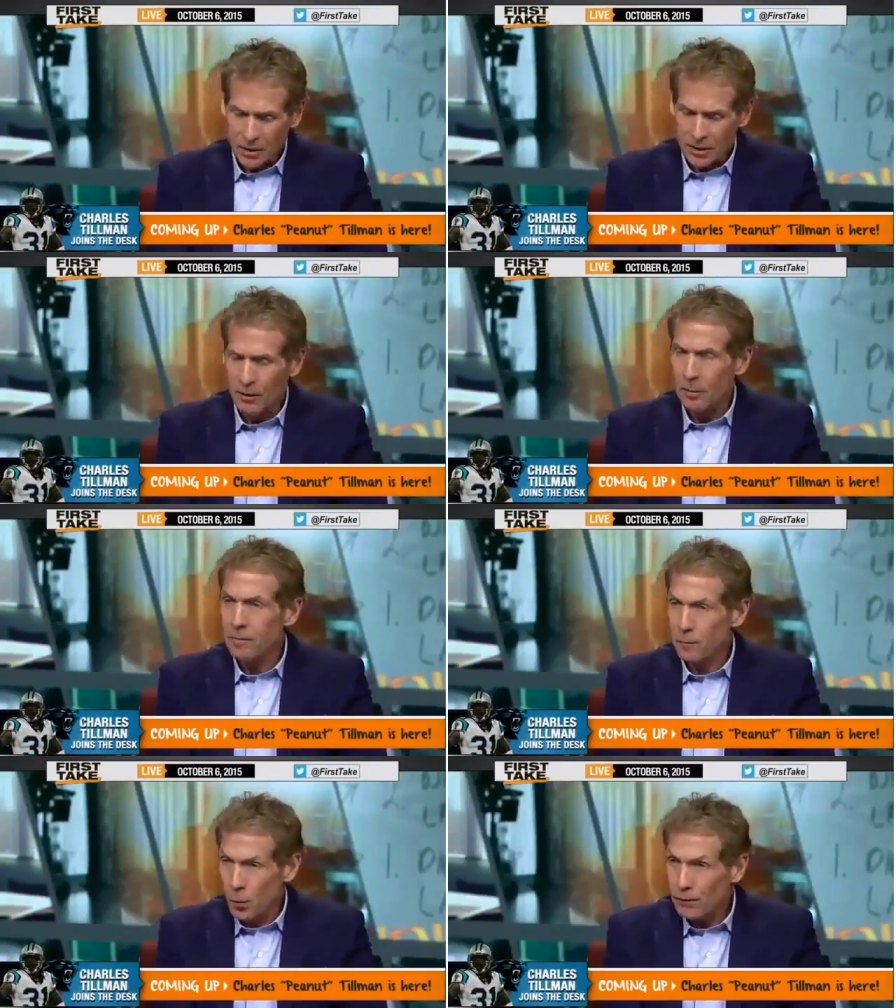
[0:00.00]
Then you give
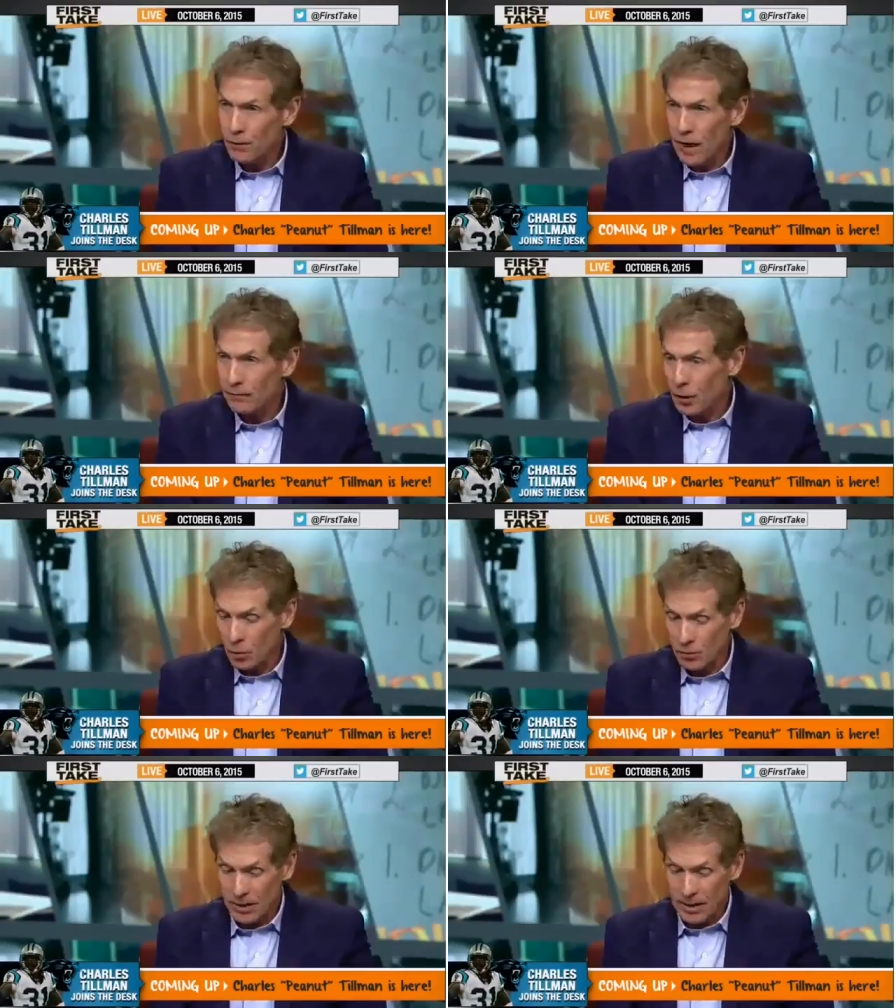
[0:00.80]
up 45 at
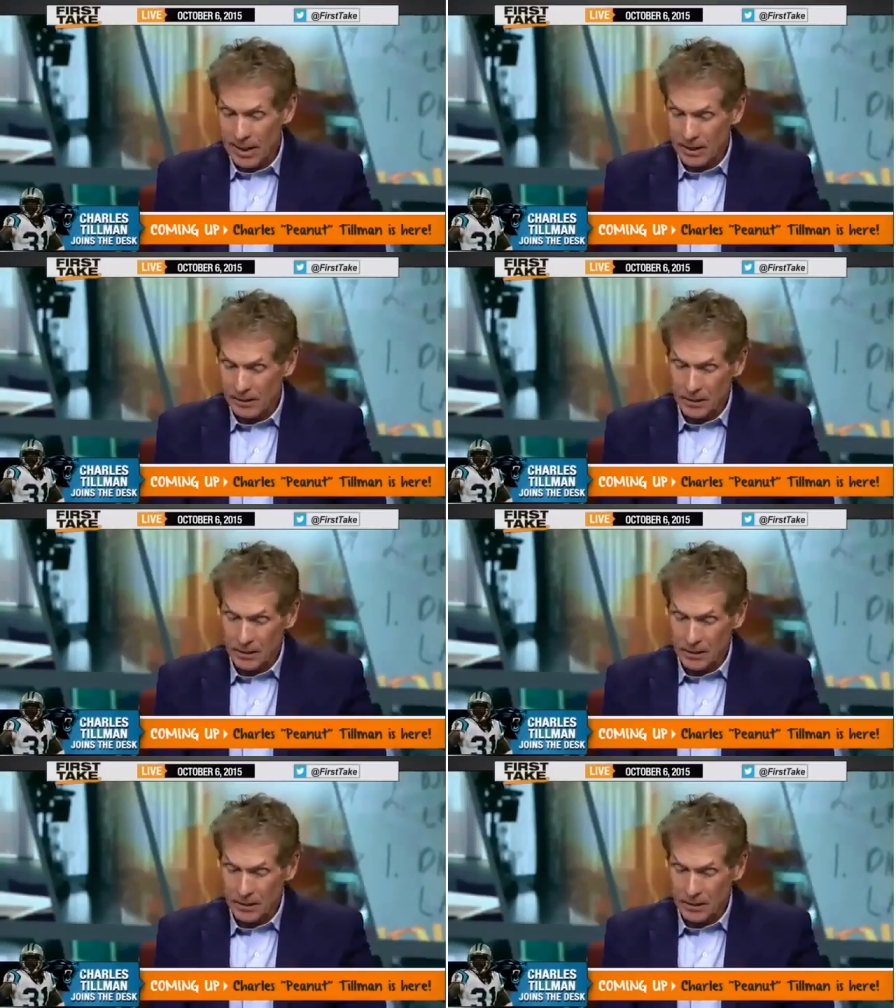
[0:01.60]
home to Cal.